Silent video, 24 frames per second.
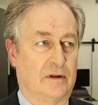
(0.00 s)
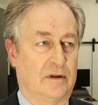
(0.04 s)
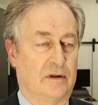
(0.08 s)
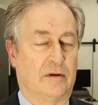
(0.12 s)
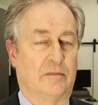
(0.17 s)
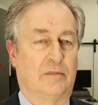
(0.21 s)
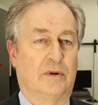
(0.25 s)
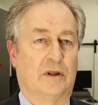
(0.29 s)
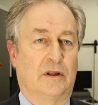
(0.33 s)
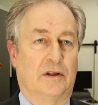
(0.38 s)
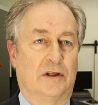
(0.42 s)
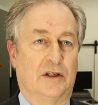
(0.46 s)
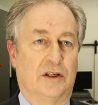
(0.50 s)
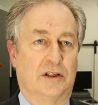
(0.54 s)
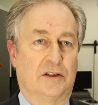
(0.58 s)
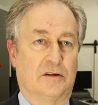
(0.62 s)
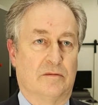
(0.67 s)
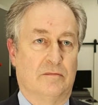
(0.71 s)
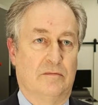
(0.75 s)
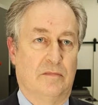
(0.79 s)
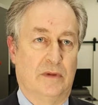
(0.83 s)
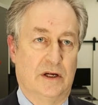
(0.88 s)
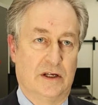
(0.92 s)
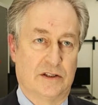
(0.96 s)
the ability to
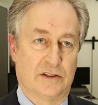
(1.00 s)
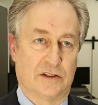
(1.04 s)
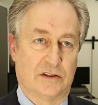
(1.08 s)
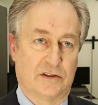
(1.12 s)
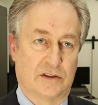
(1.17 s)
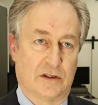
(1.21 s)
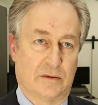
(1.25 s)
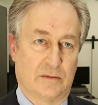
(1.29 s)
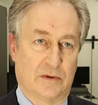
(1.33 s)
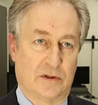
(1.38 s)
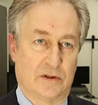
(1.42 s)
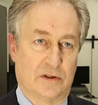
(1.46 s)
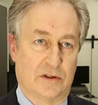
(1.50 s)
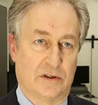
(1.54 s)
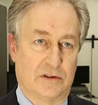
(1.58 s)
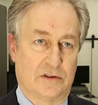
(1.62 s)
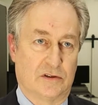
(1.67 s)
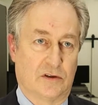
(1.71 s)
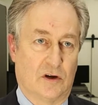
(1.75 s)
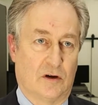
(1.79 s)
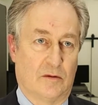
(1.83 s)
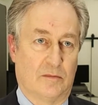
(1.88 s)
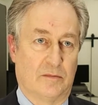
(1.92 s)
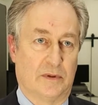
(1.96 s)
measure some of these
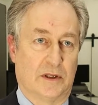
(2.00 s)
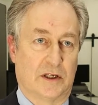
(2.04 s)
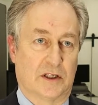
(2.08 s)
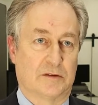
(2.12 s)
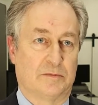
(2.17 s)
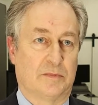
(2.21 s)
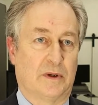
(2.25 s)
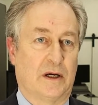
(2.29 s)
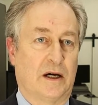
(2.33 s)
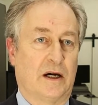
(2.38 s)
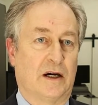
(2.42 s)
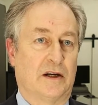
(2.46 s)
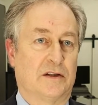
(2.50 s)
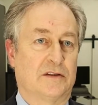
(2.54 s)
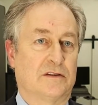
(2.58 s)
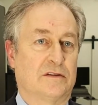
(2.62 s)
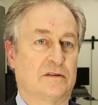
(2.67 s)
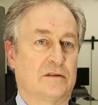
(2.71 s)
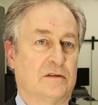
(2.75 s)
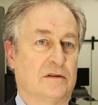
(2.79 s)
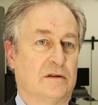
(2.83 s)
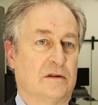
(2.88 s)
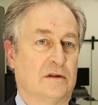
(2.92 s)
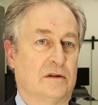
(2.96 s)
complex parts.
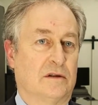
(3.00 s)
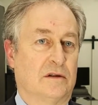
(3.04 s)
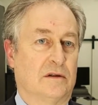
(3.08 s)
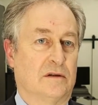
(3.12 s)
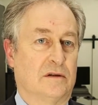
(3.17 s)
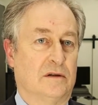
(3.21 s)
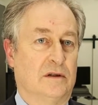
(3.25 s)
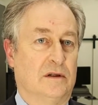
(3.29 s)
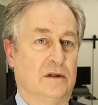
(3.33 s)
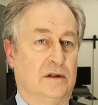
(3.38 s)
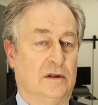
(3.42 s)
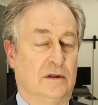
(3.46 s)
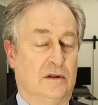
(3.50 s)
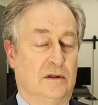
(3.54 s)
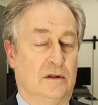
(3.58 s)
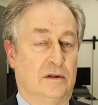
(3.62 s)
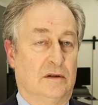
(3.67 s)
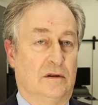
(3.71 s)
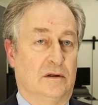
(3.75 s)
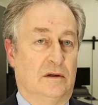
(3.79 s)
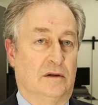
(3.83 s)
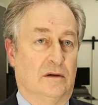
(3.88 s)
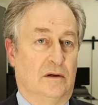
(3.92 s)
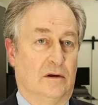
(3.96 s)

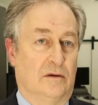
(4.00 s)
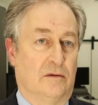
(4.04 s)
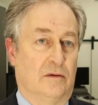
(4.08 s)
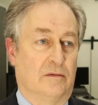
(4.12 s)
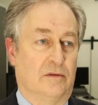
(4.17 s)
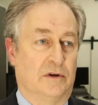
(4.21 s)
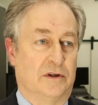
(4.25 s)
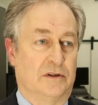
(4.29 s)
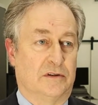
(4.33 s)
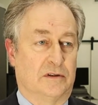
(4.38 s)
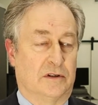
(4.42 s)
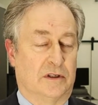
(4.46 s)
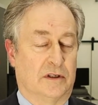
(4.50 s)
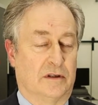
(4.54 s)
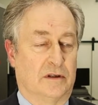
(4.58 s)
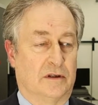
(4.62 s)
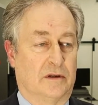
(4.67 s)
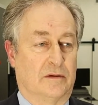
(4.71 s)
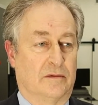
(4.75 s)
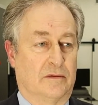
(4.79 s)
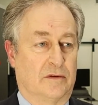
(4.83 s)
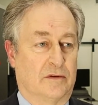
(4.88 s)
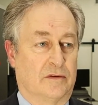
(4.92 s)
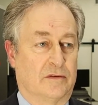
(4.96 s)
Originally,
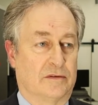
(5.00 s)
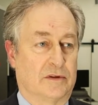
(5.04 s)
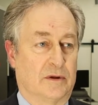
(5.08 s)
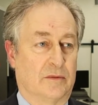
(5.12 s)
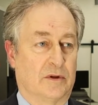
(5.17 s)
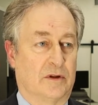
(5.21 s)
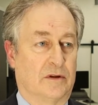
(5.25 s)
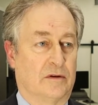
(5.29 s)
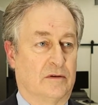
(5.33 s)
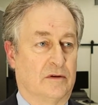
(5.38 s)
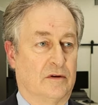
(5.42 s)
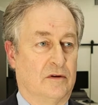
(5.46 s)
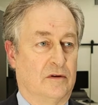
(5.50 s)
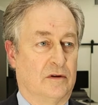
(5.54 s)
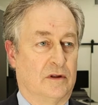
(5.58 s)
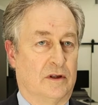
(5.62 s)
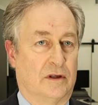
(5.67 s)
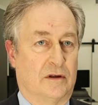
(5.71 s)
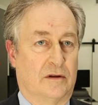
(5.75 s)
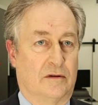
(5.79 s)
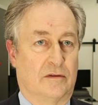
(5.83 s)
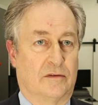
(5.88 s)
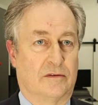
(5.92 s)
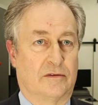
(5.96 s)
some of the
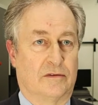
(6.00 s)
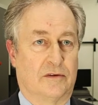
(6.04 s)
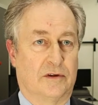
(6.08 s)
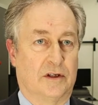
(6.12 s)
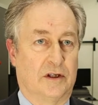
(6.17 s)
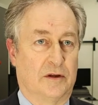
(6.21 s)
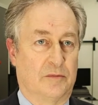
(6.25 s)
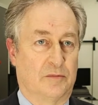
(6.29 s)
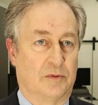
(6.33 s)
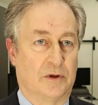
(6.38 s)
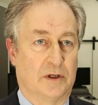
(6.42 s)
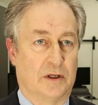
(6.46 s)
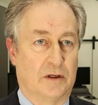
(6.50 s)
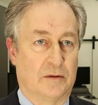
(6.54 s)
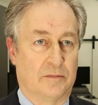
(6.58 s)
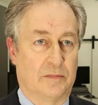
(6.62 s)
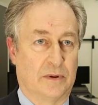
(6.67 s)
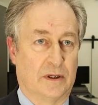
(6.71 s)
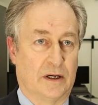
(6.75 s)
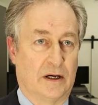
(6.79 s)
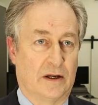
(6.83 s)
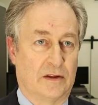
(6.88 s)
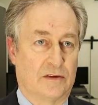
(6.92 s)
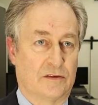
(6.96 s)
earlier 3D printed
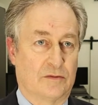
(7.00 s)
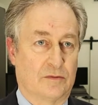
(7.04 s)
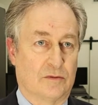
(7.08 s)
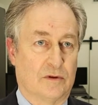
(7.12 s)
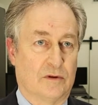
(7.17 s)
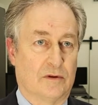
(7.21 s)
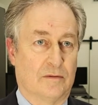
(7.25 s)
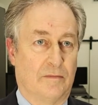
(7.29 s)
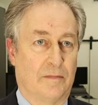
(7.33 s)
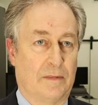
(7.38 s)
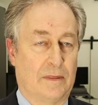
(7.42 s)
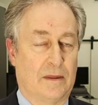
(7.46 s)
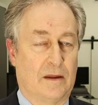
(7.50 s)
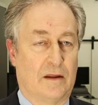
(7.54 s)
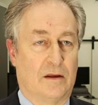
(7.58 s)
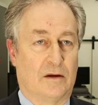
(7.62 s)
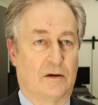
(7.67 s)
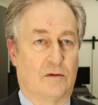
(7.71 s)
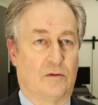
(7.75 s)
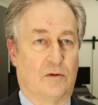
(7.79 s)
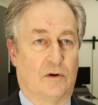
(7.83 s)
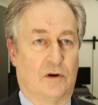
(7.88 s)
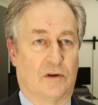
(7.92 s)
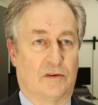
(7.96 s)
parts were
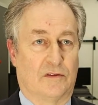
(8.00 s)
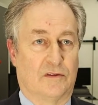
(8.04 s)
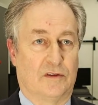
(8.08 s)
quite